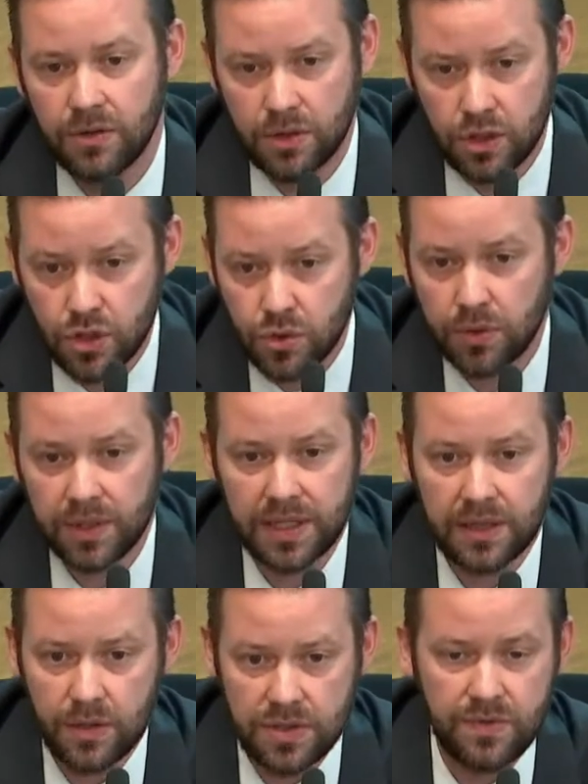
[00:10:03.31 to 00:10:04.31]
ensure
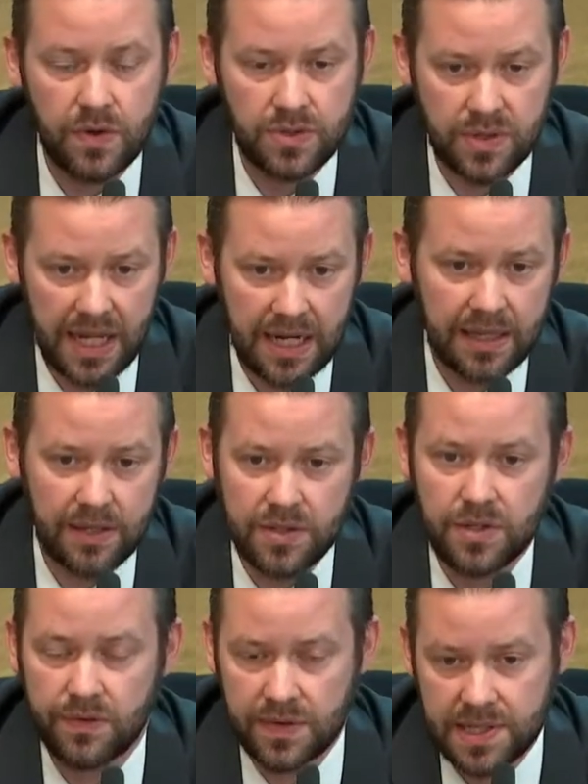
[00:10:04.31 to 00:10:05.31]
that those folks are getting the
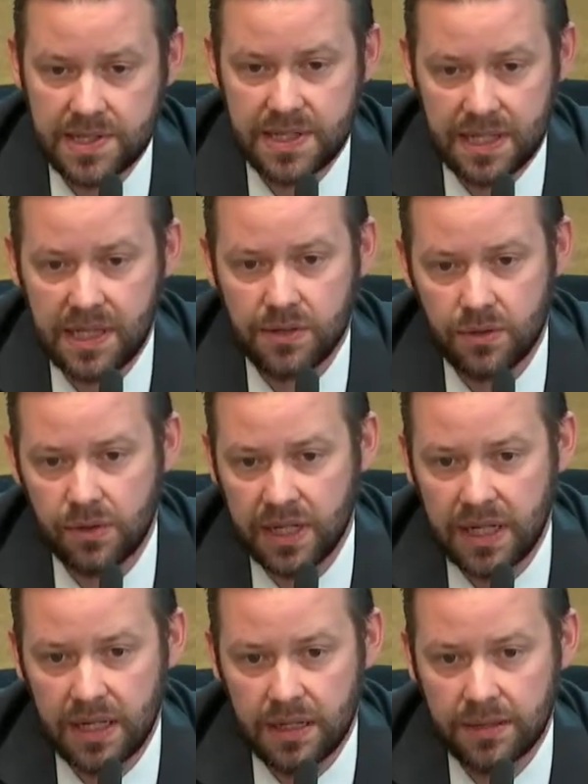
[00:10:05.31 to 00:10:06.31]
services that they truly
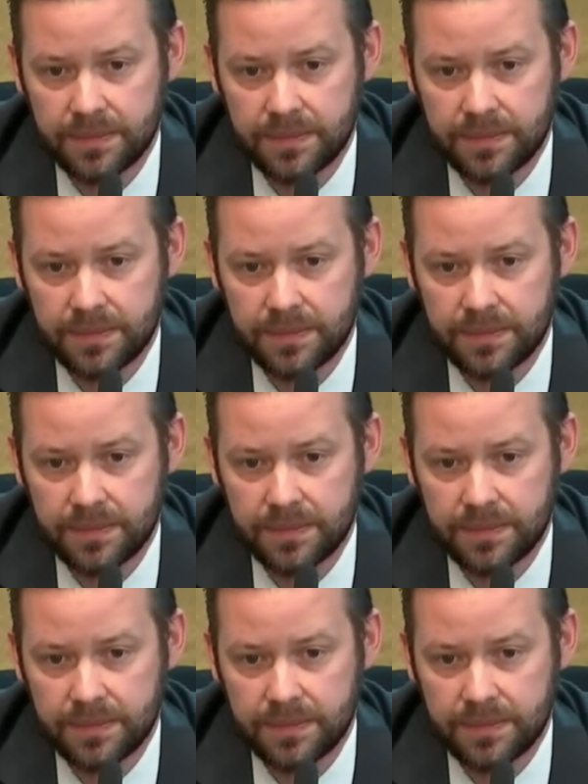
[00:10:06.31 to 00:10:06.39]
need.